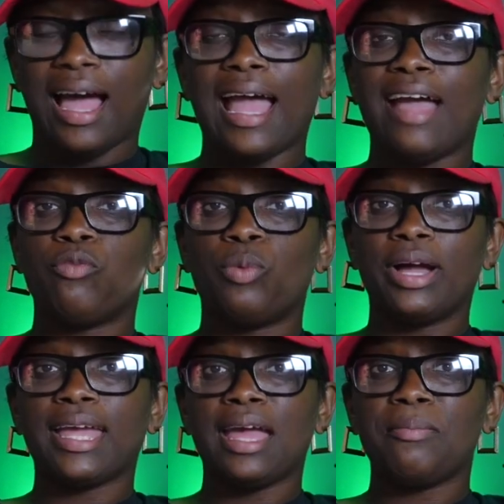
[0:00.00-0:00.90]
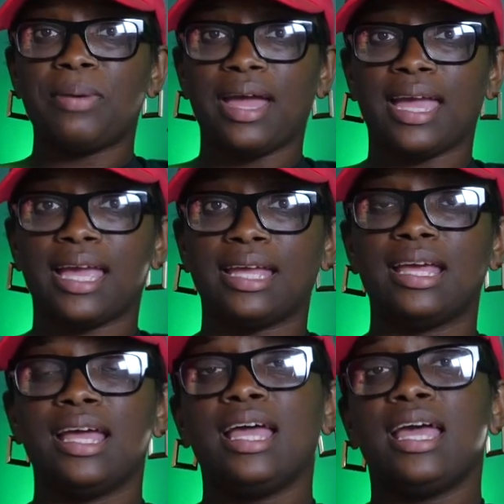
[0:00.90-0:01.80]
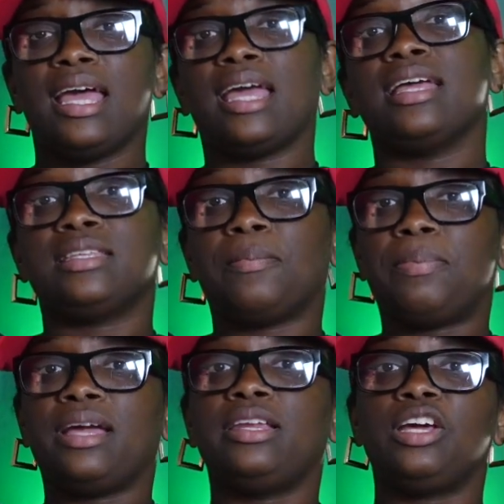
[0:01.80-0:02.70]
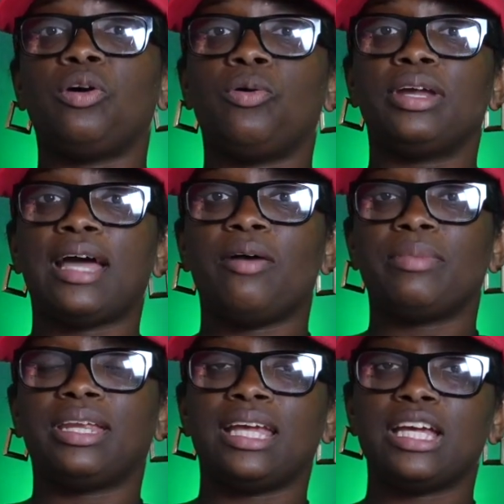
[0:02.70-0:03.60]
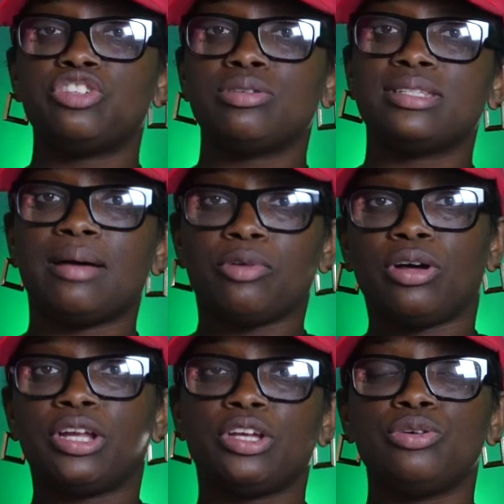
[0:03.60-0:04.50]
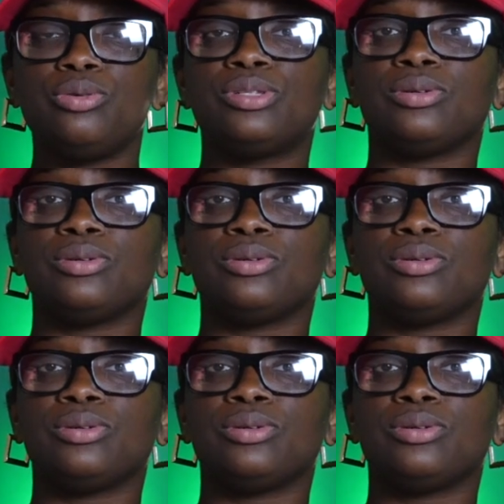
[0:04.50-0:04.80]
I have one campaign depending on how many interests I'm going to use.